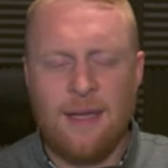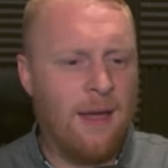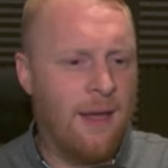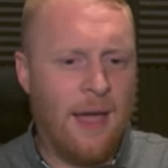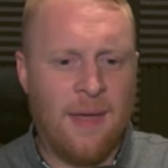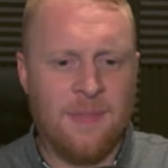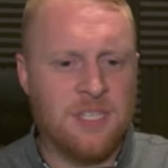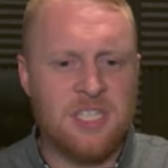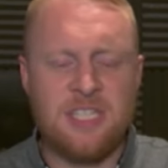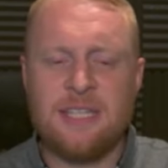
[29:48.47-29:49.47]
uh, and there's
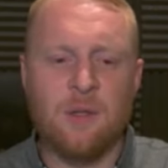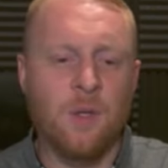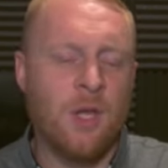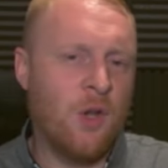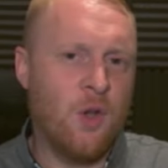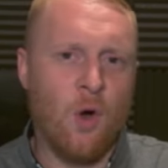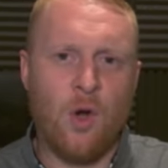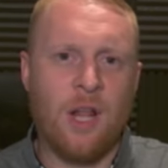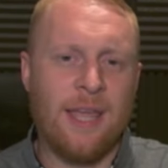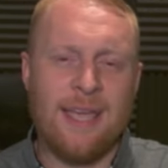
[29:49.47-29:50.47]
still
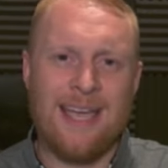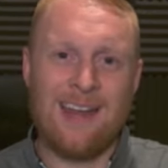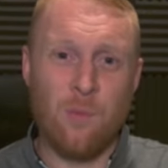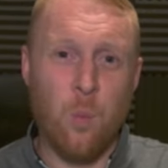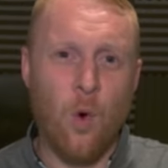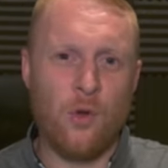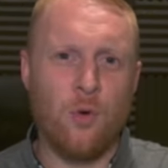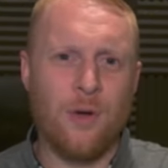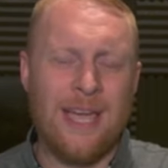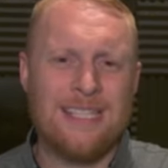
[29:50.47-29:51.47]
not clear kind of what
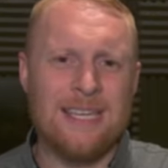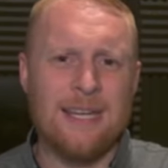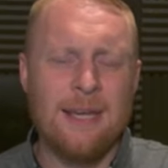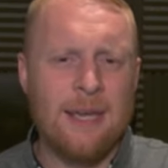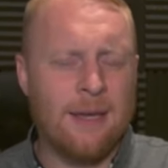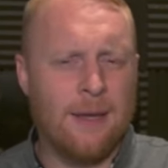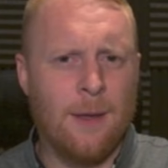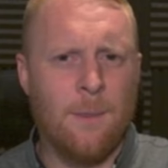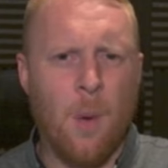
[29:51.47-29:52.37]
you're getting um,